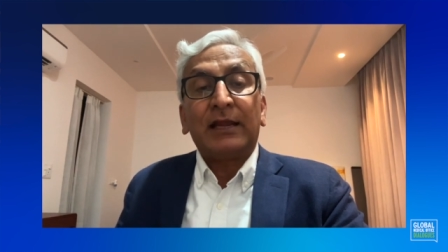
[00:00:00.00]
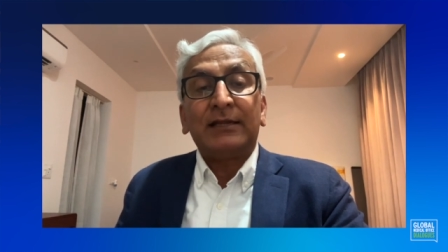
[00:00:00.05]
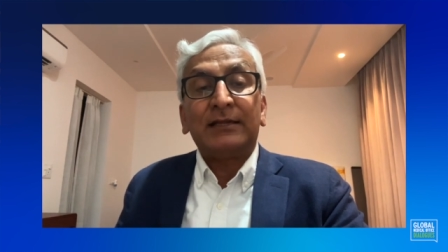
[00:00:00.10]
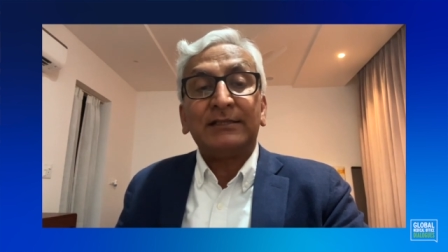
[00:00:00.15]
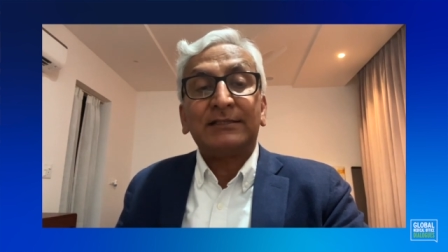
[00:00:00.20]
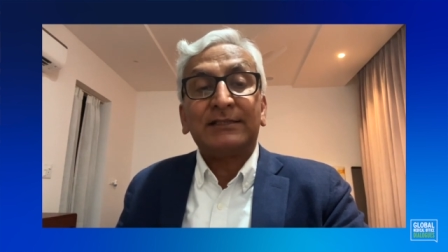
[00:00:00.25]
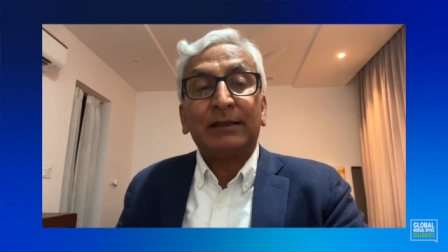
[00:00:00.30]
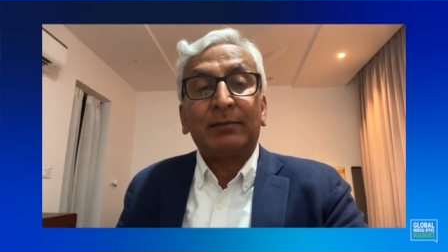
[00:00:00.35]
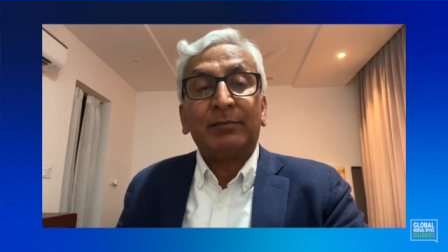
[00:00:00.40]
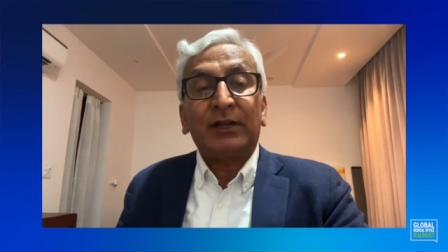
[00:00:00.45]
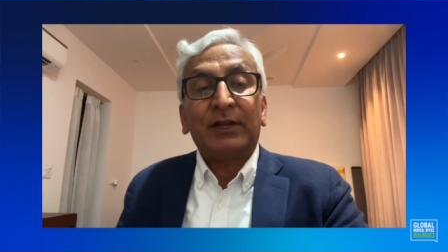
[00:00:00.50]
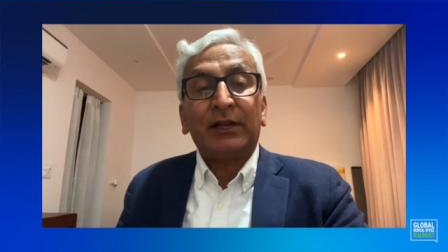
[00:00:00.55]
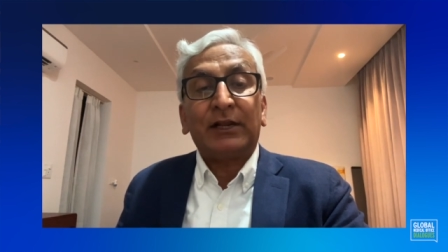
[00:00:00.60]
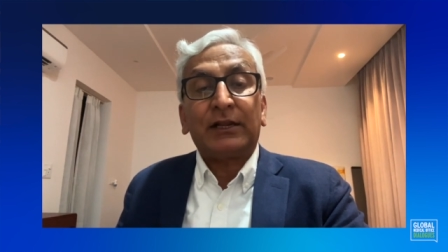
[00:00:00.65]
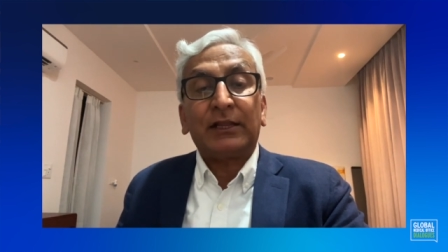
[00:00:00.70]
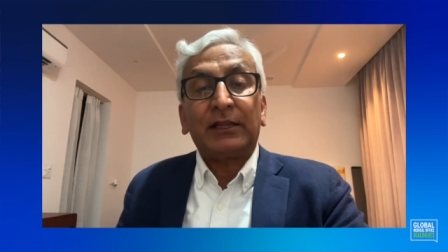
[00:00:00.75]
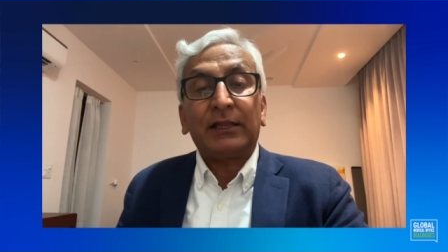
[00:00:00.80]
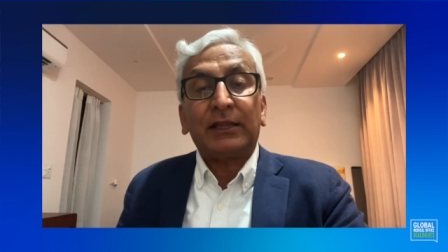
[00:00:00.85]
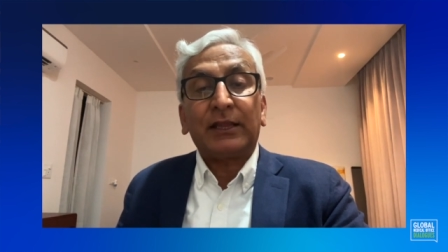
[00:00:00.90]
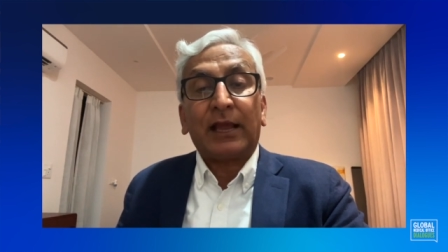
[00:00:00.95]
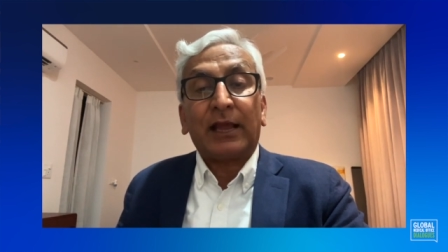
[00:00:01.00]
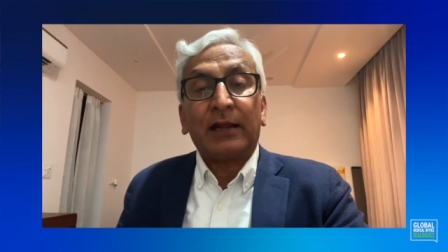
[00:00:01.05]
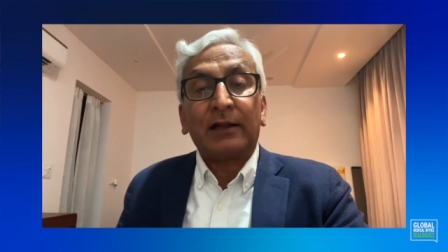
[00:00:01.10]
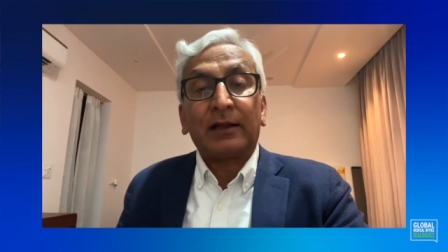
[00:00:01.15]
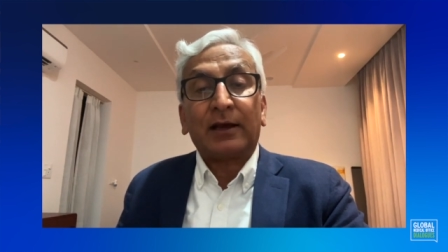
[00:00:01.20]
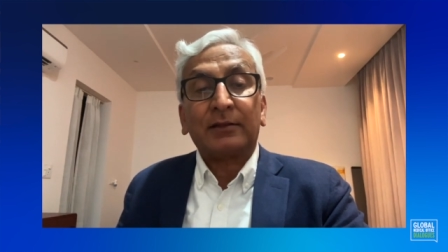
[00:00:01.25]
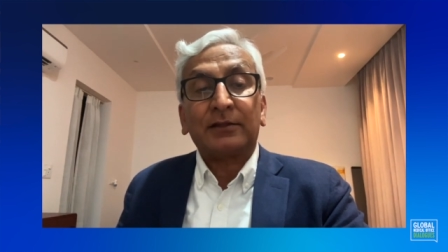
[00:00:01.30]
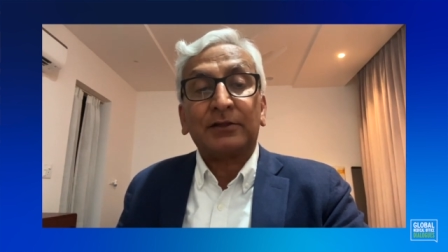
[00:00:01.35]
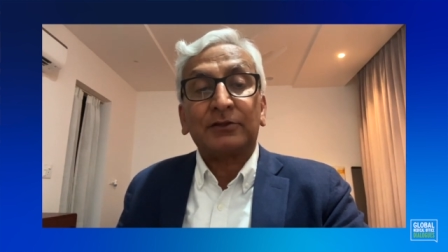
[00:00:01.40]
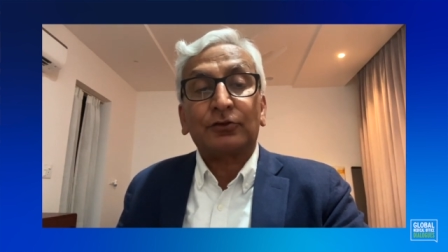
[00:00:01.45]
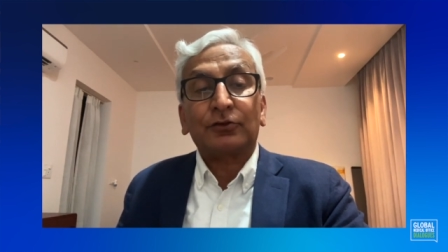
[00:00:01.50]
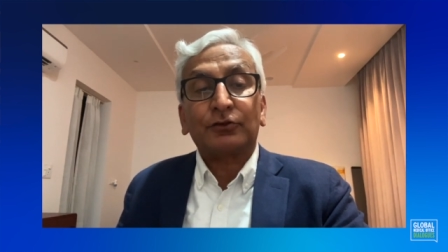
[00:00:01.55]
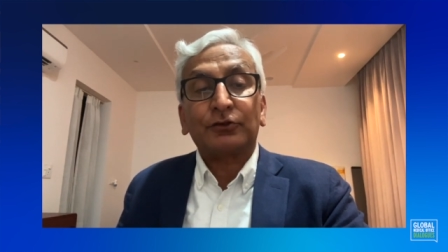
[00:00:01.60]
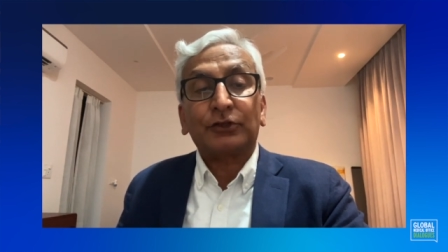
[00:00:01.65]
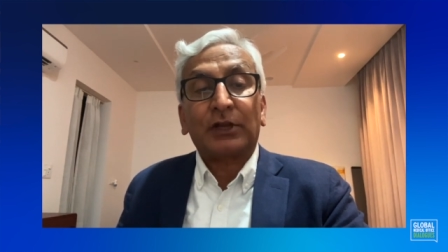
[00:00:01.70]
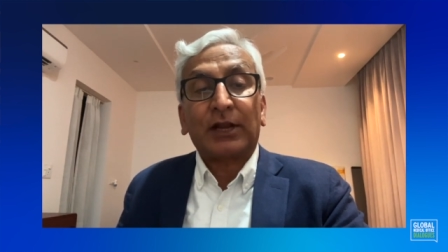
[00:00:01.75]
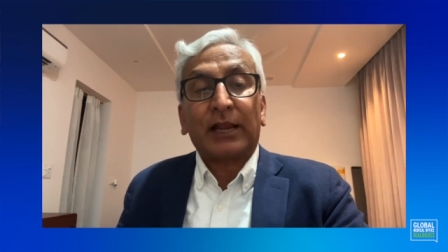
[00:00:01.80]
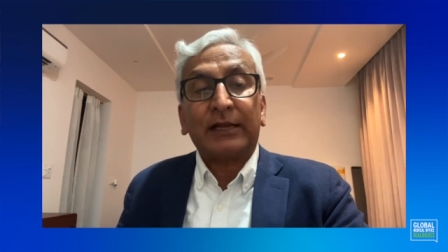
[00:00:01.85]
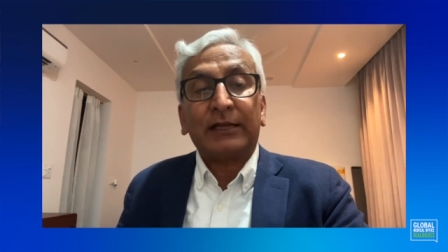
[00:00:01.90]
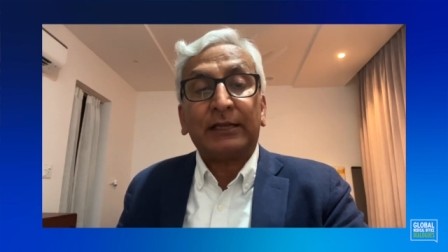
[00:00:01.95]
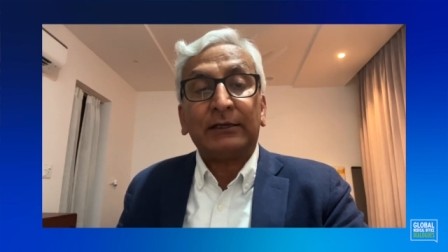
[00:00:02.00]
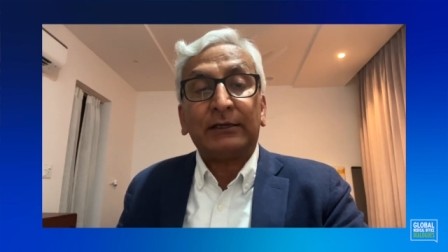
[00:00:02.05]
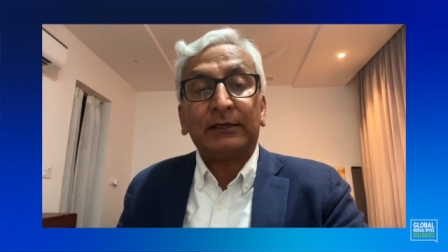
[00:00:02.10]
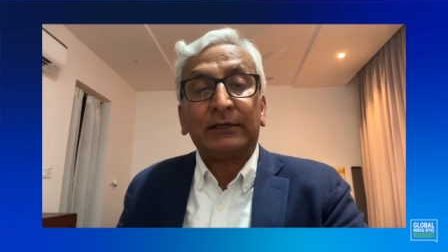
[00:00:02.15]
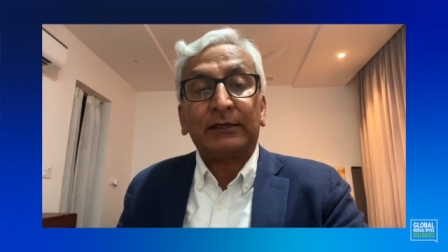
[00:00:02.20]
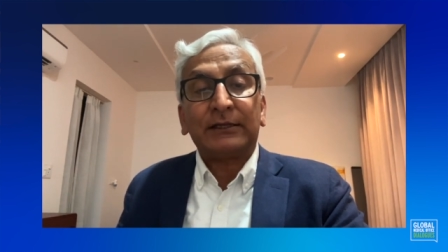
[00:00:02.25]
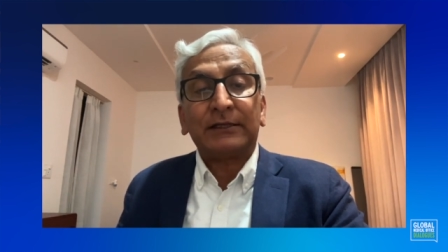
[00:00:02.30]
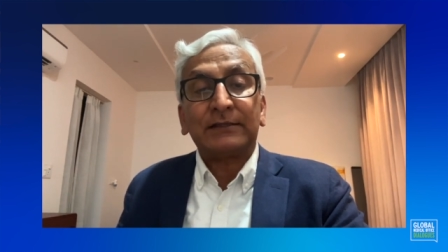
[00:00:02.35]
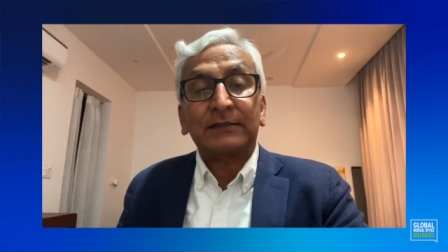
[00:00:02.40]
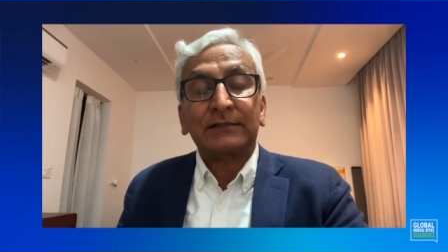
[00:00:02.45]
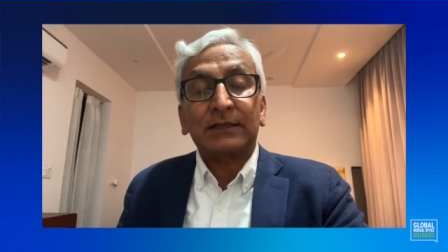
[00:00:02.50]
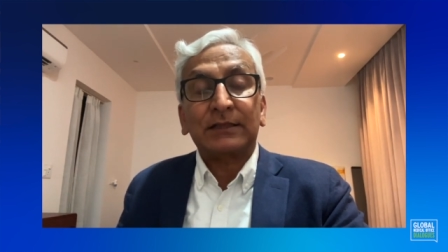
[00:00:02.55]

disability, and other social identities.